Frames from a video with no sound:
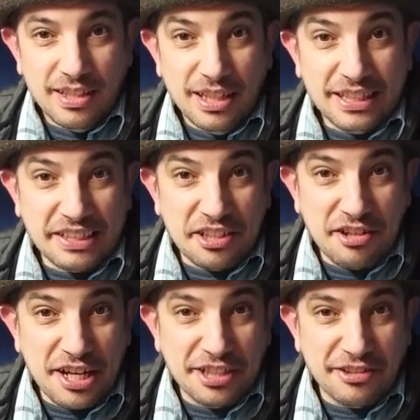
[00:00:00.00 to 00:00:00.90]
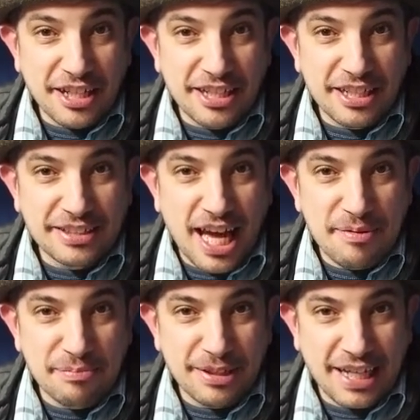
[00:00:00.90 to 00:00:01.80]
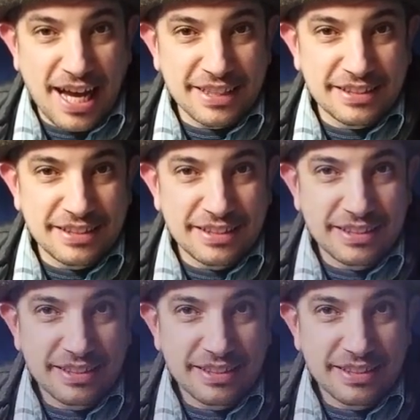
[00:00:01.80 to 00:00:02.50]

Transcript: Looks like the trains are running on time in Brick Island.